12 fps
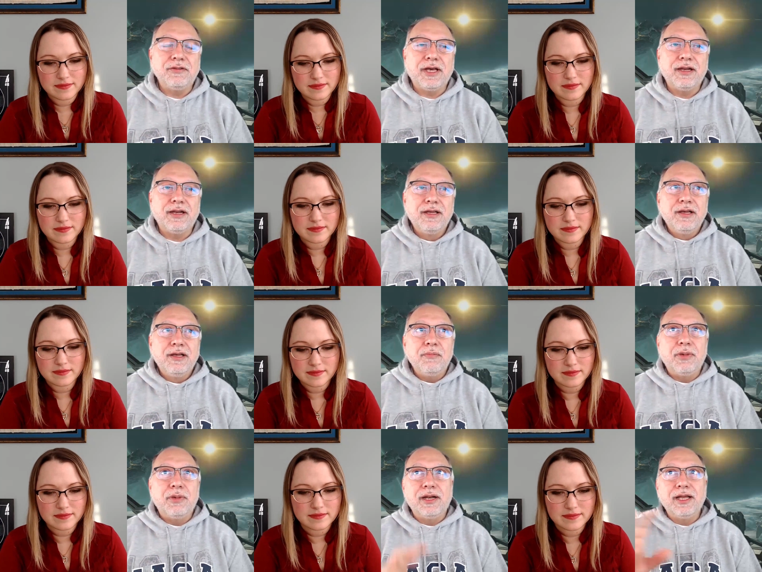Speaker 1: to that,
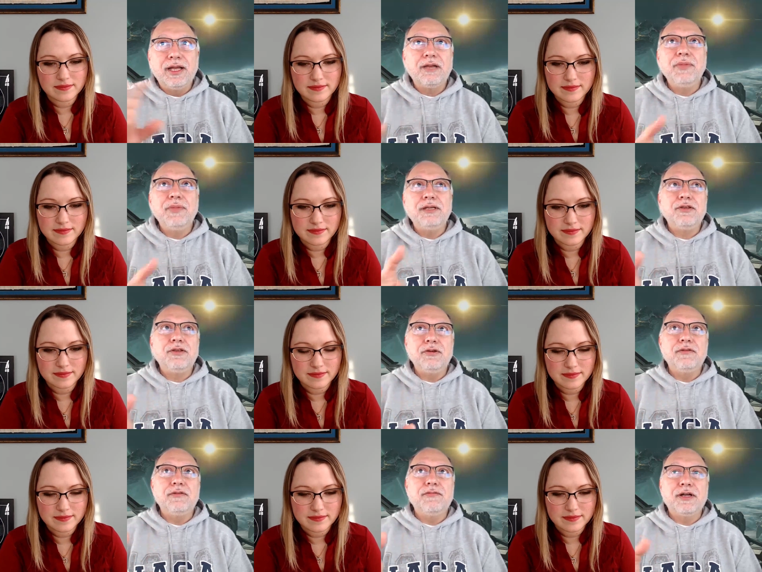but it led me
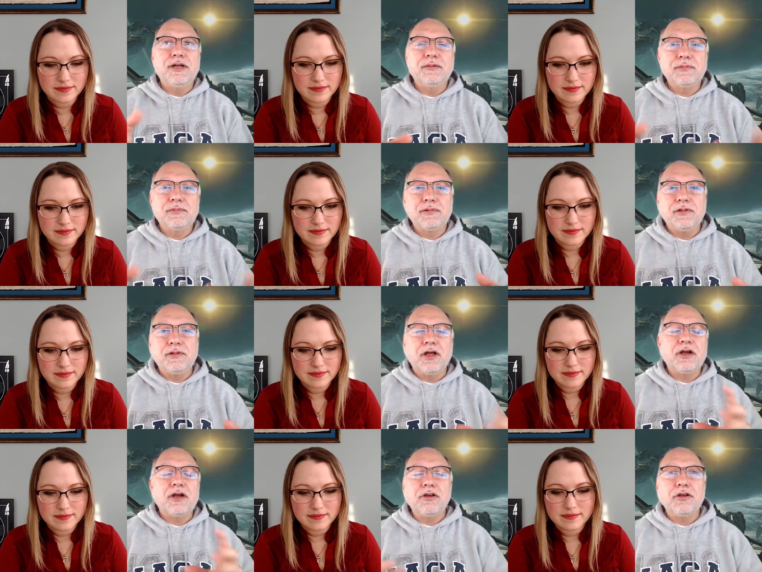to develop the
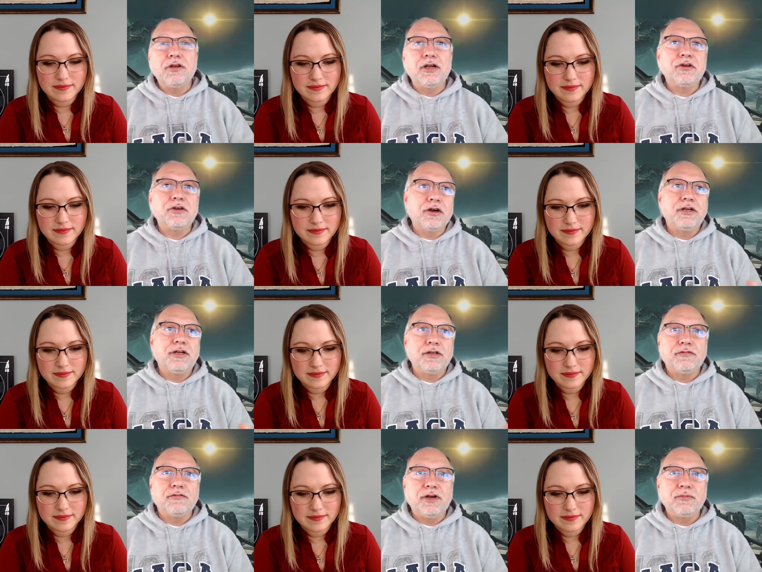knowledge
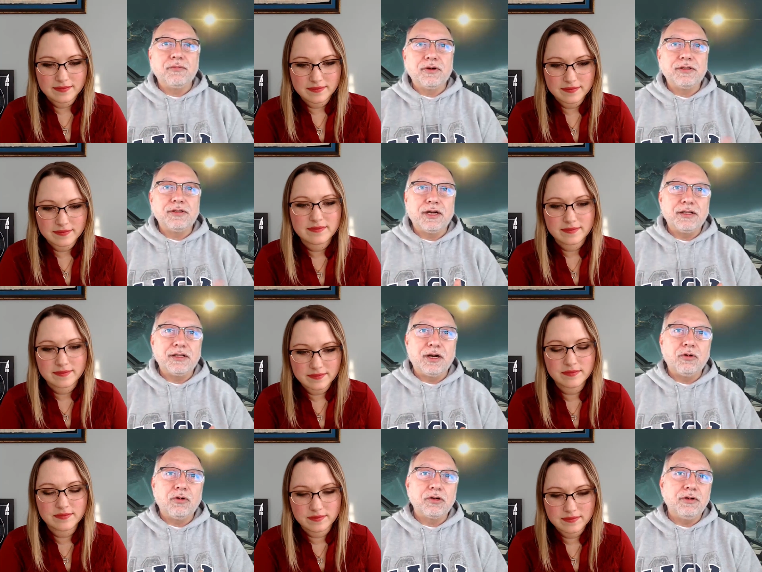architecture framework that
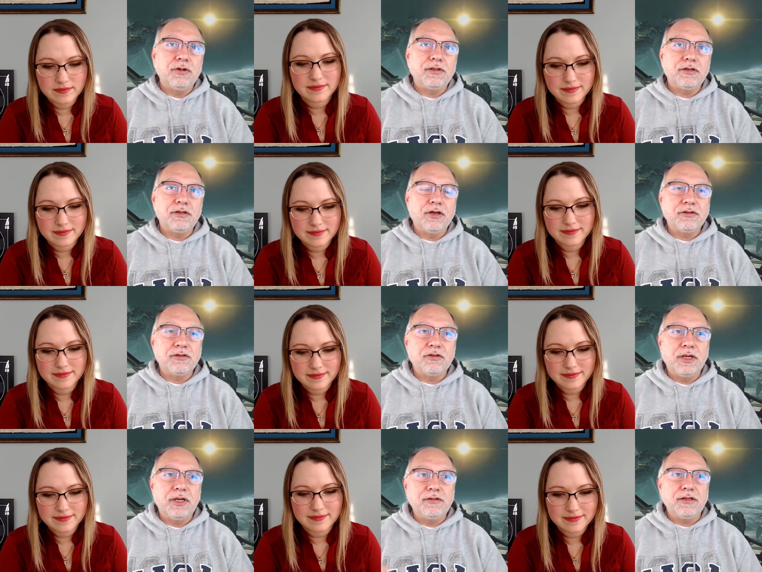I worked with at
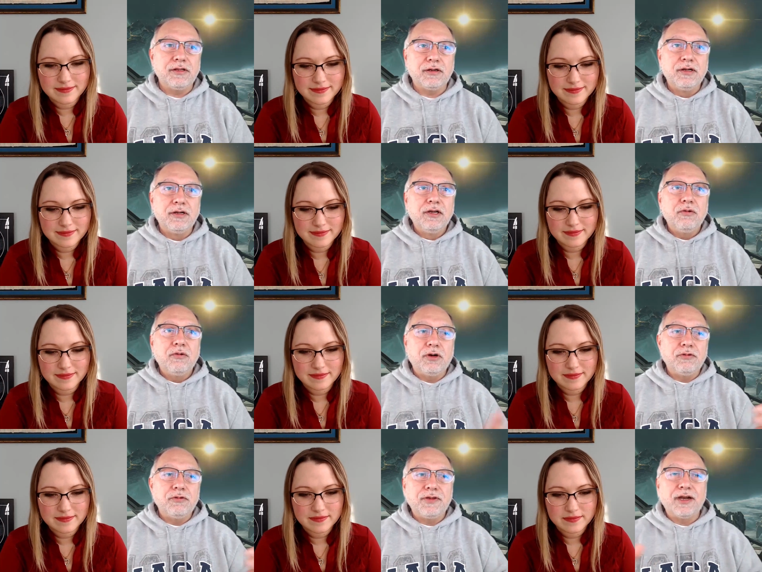Johnson Space Center,
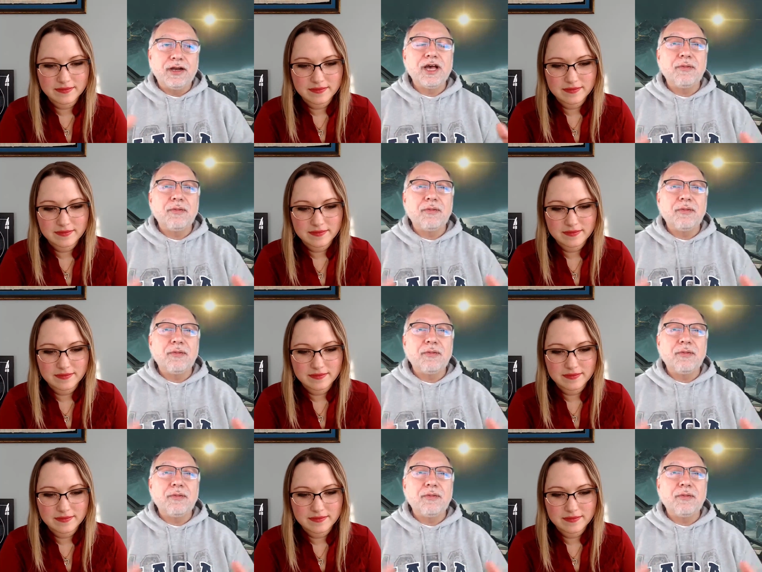where we've got a